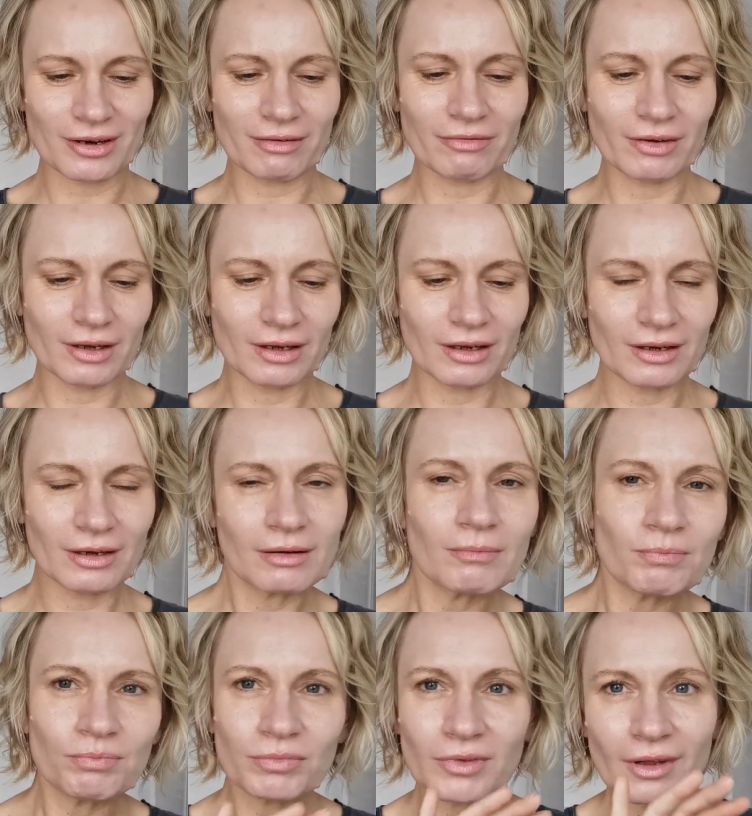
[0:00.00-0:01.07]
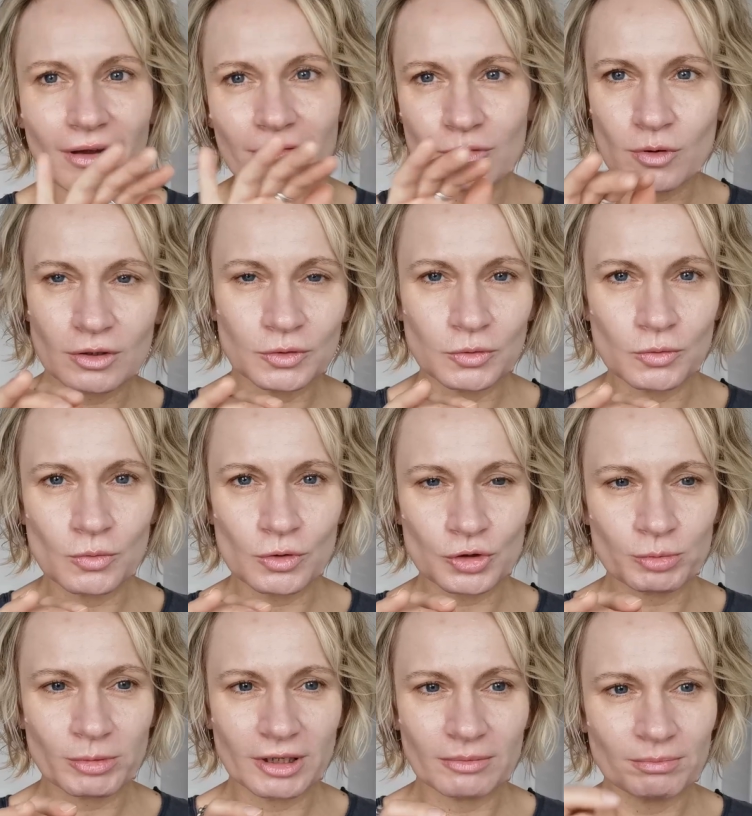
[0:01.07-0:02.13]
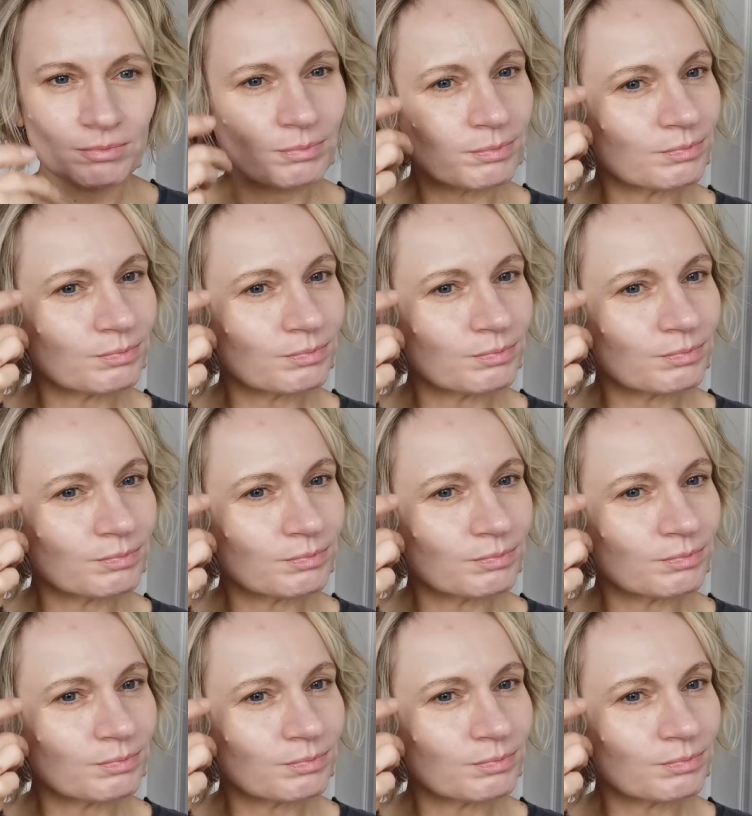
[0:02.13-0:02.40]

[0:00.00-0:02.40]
I think everyone who watched my,